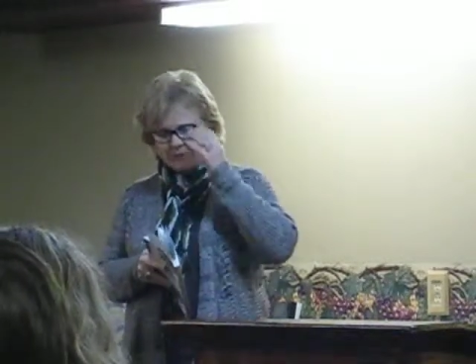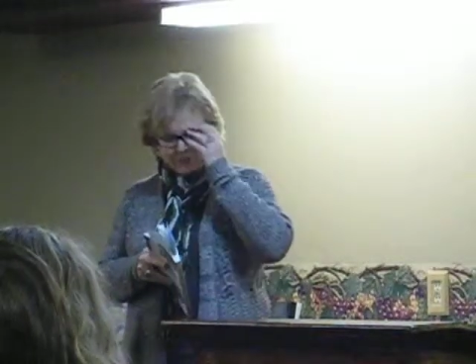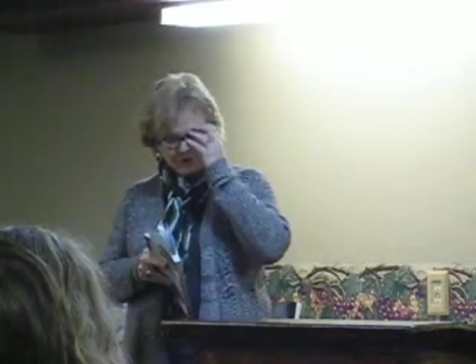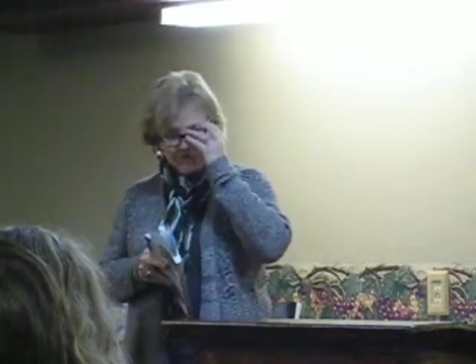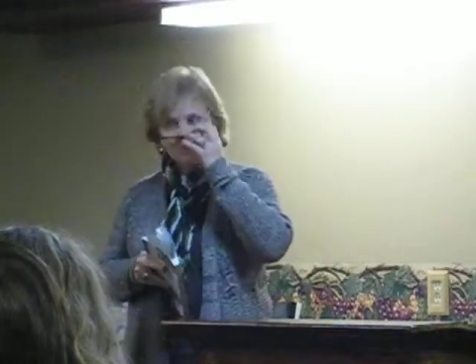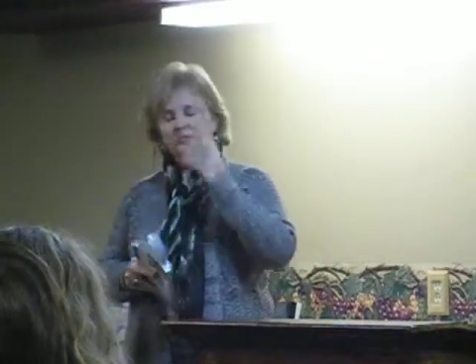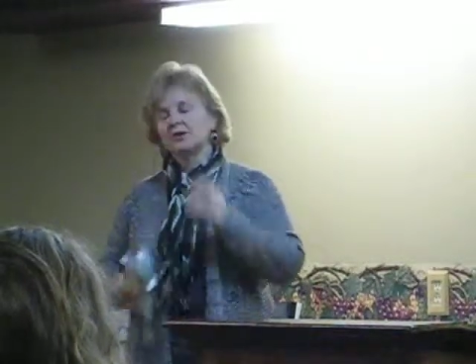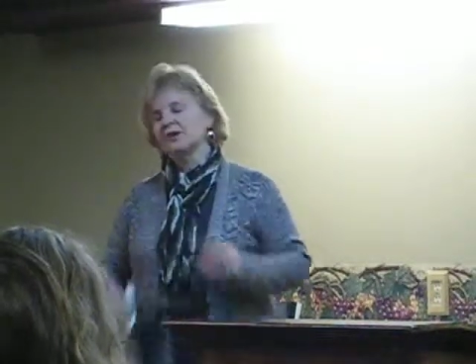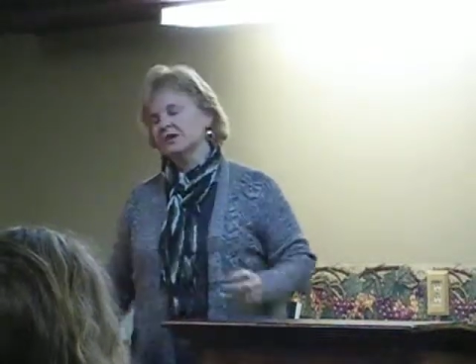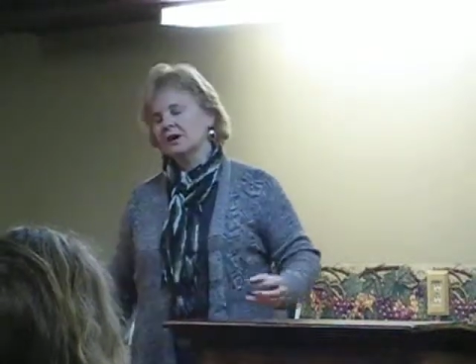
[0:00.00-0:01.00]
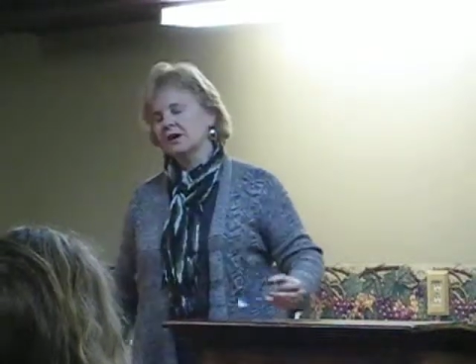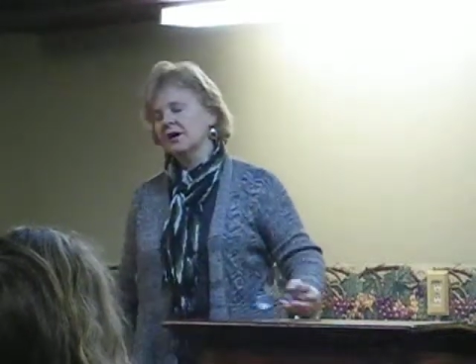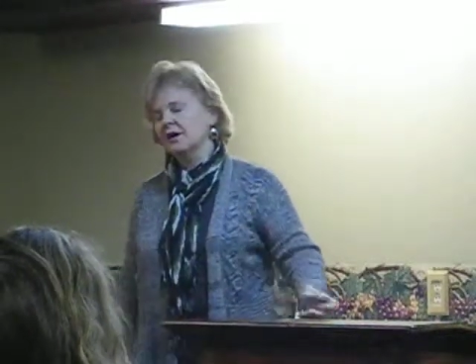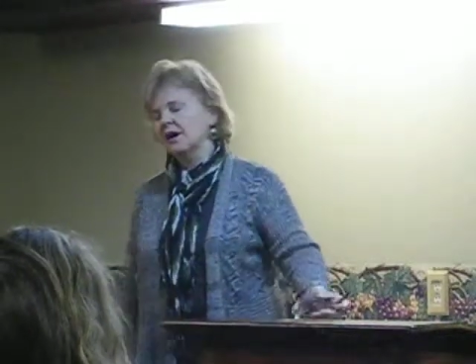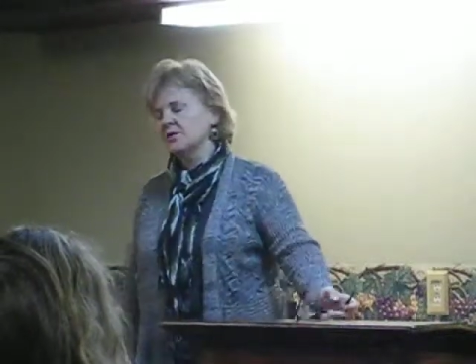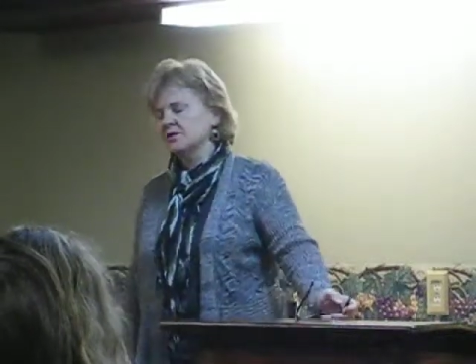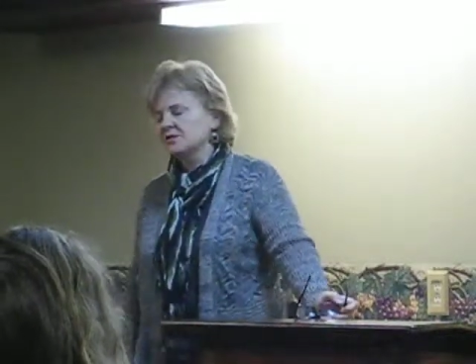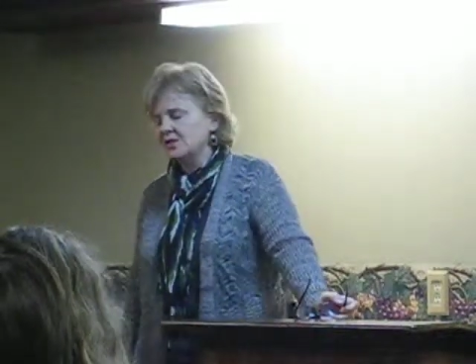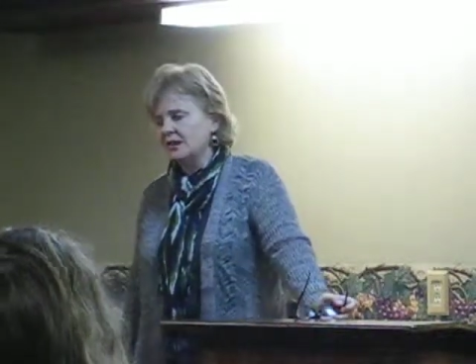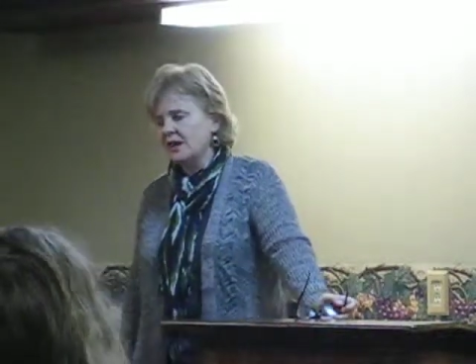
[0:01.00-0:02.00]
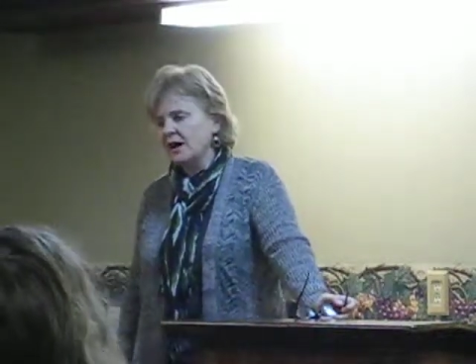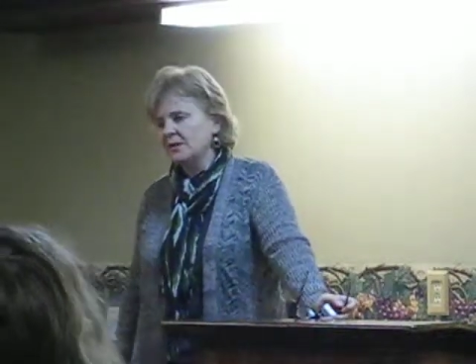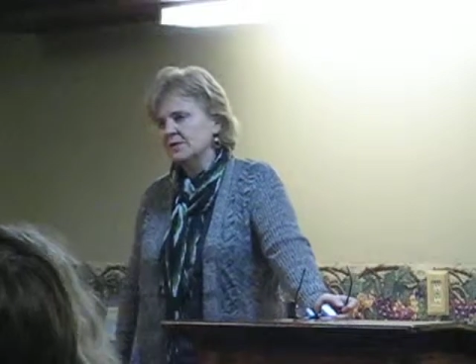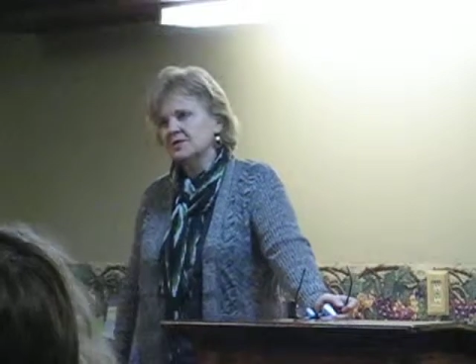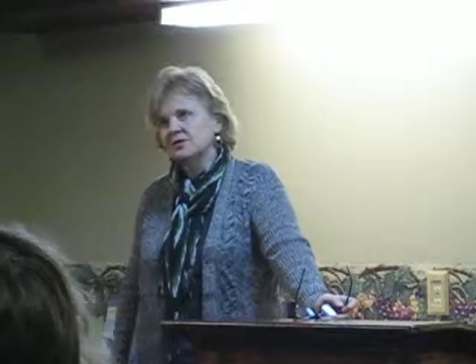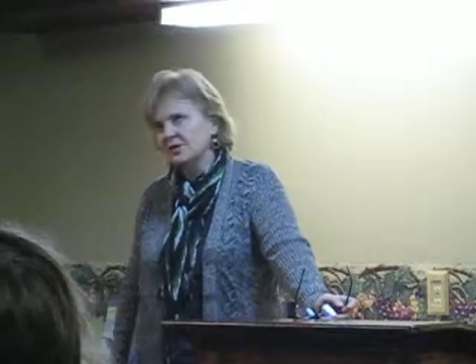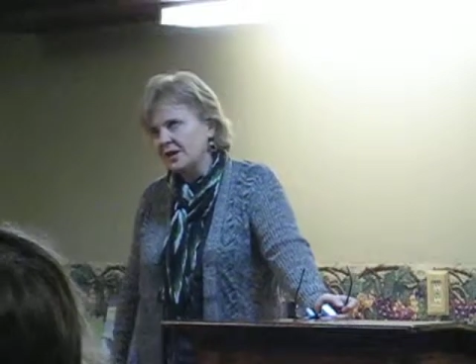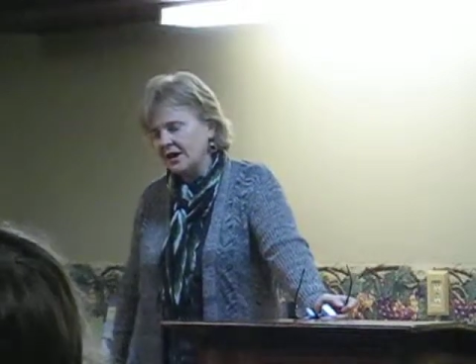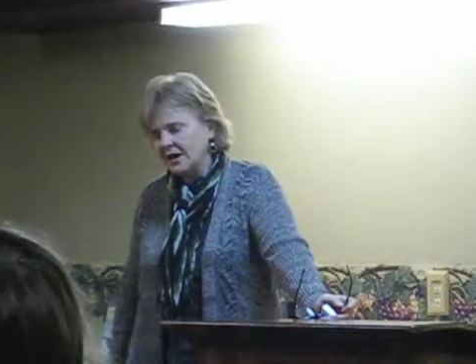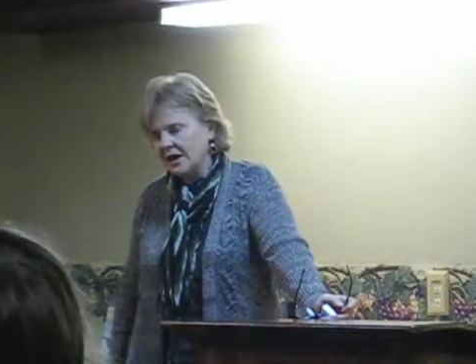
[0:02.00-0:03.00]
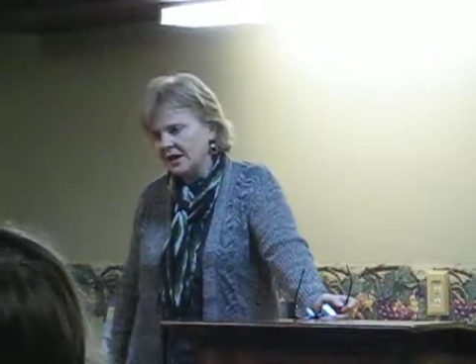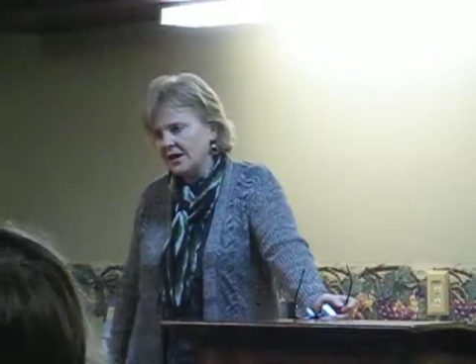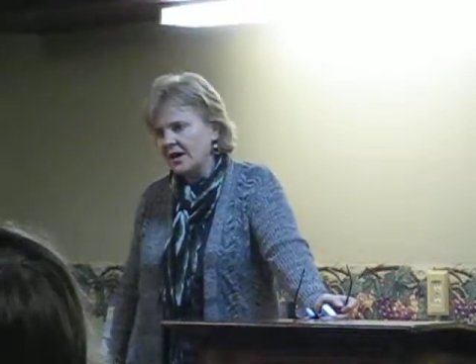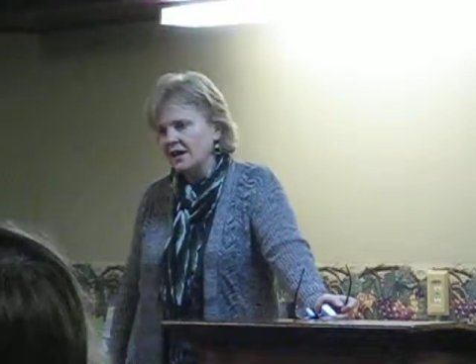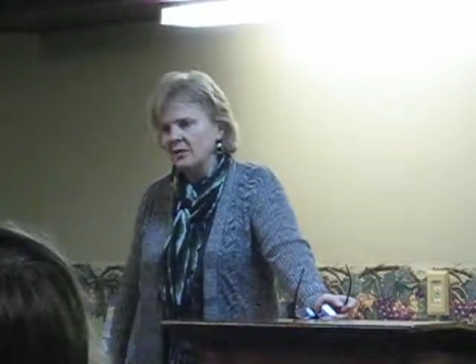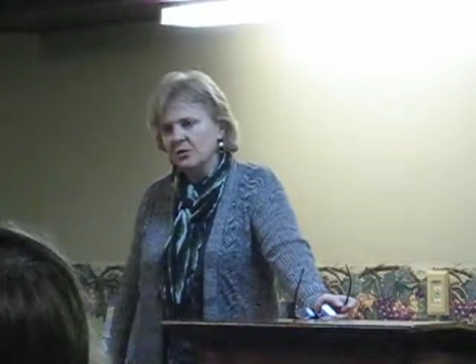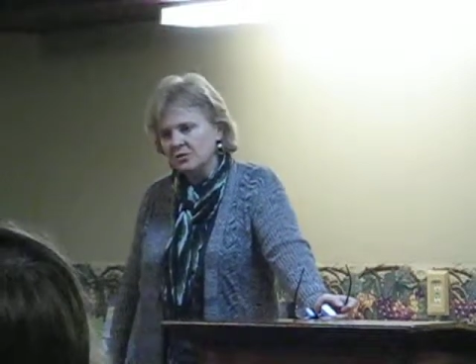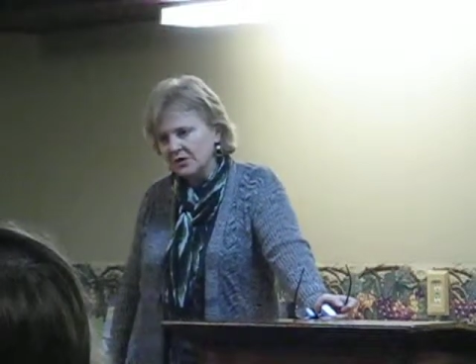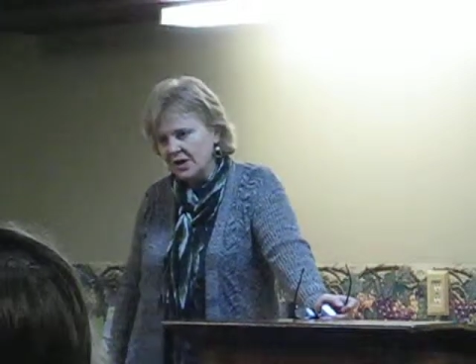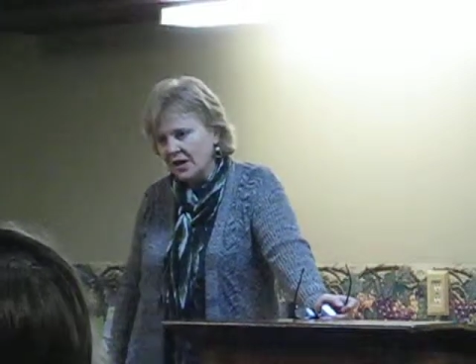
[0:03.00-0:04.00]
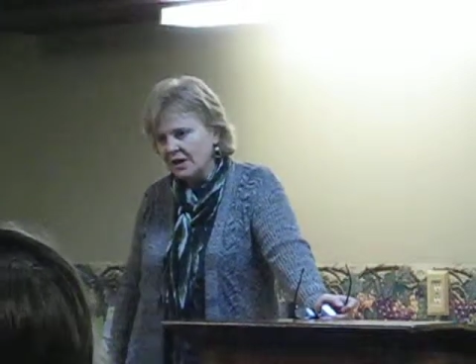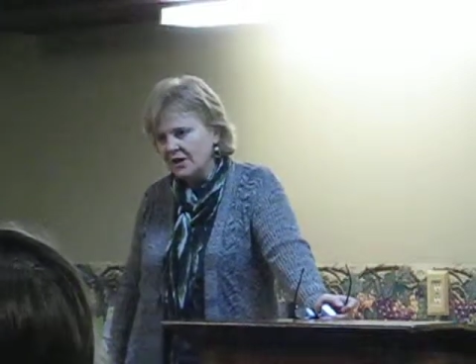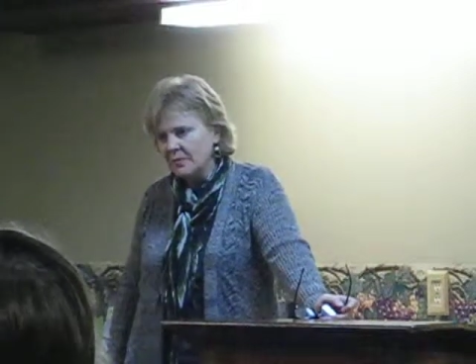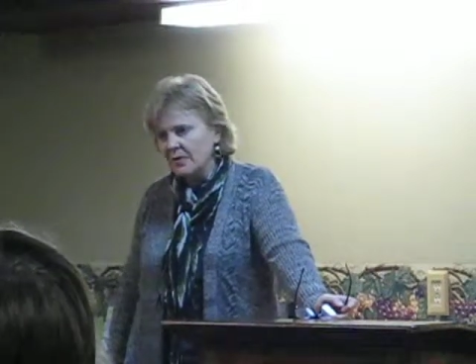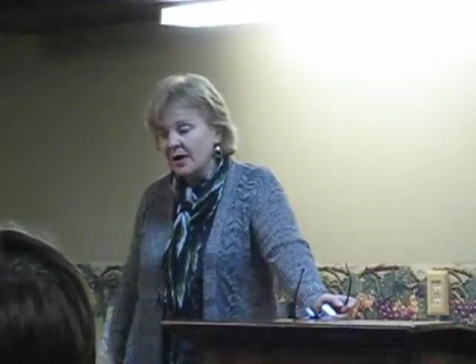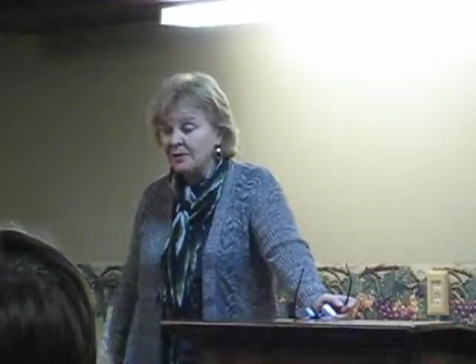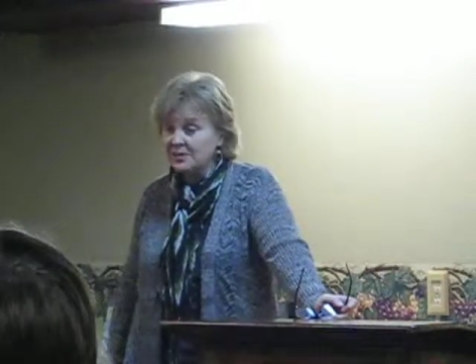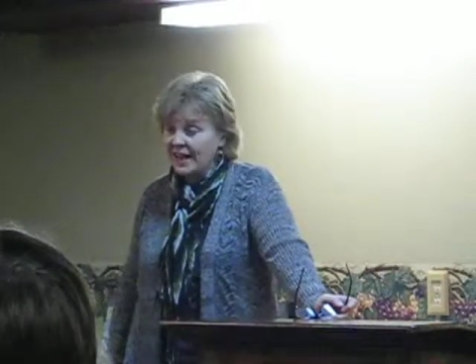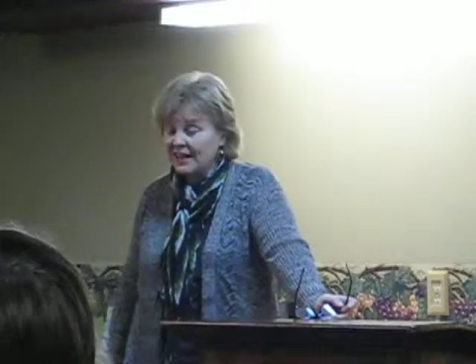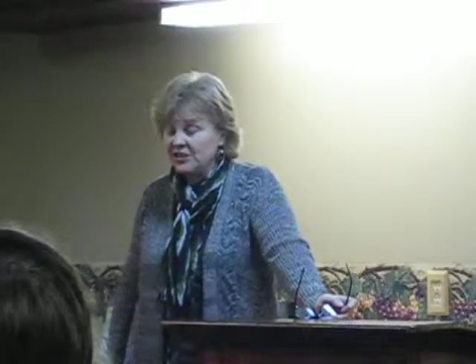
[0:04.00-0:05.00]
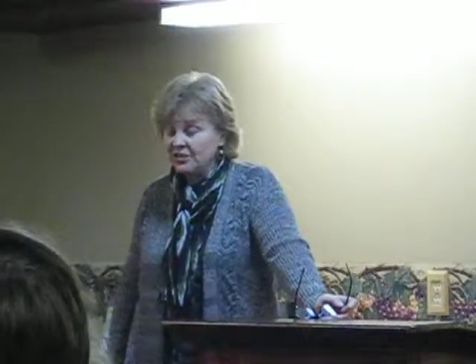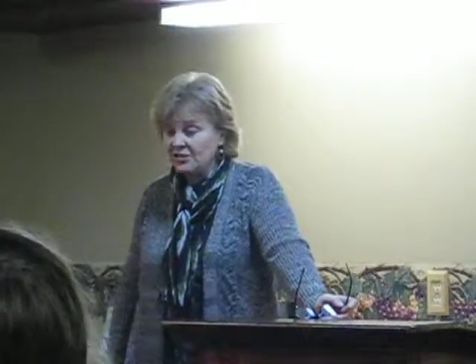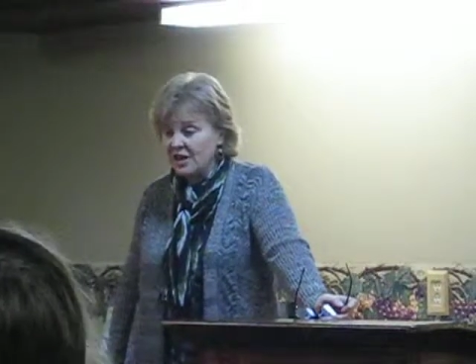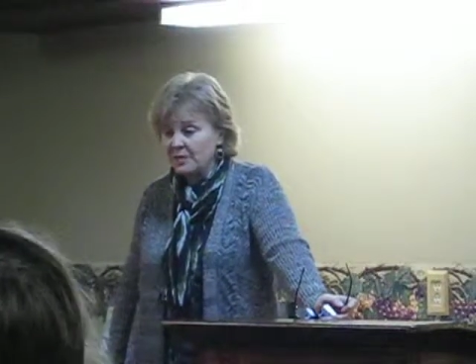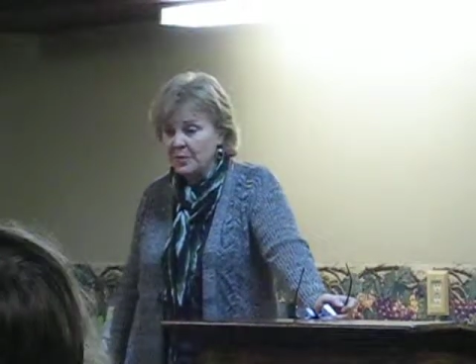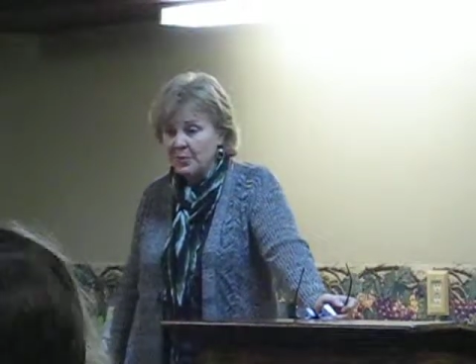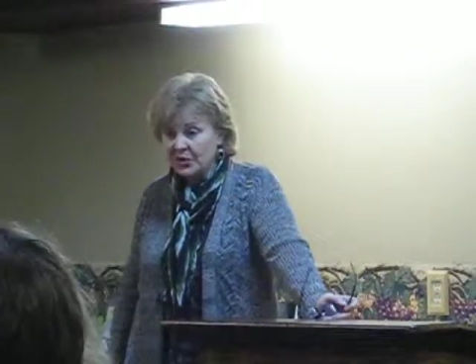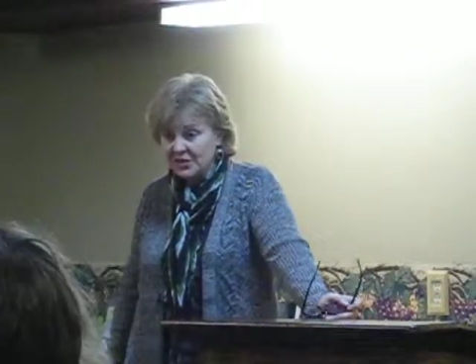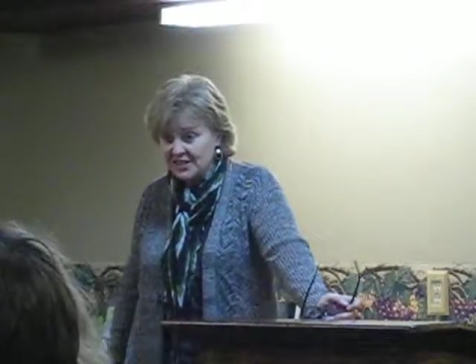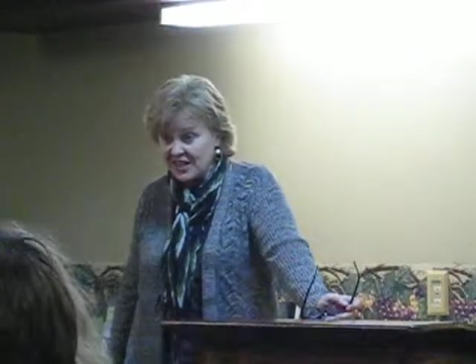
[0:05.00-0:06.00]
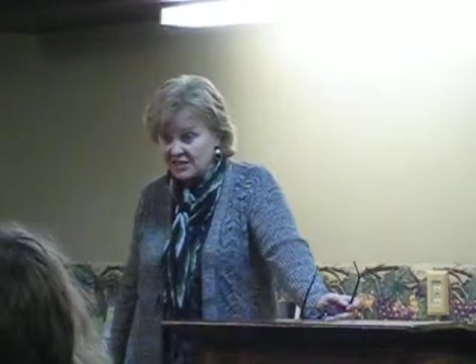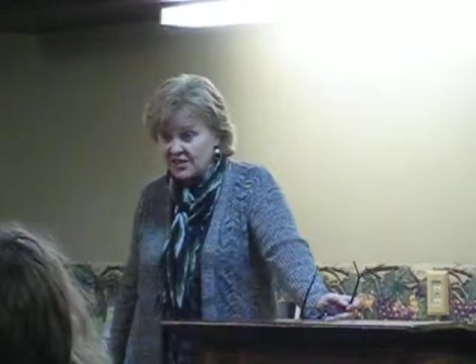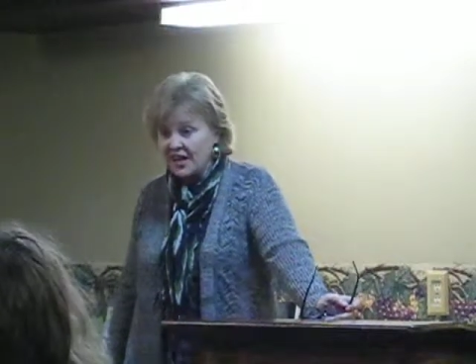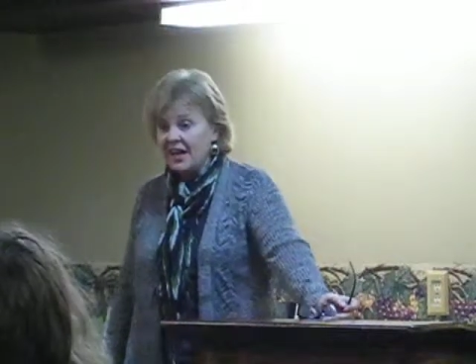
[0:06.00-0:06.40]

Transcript: first I was so dedicated, and I worked really hard, and I was actually turned out to be pretty good at sales.